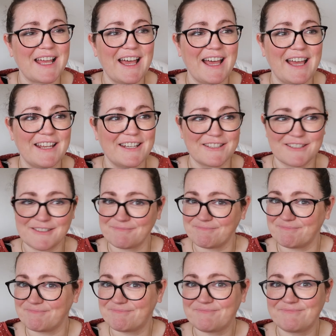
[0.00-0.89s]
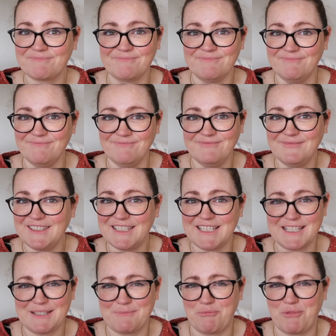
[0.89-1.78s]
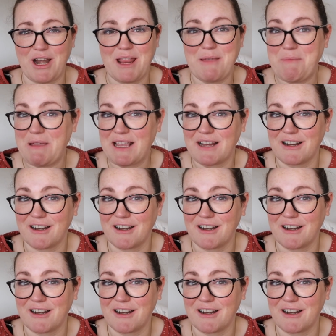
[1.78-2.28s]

and just bribing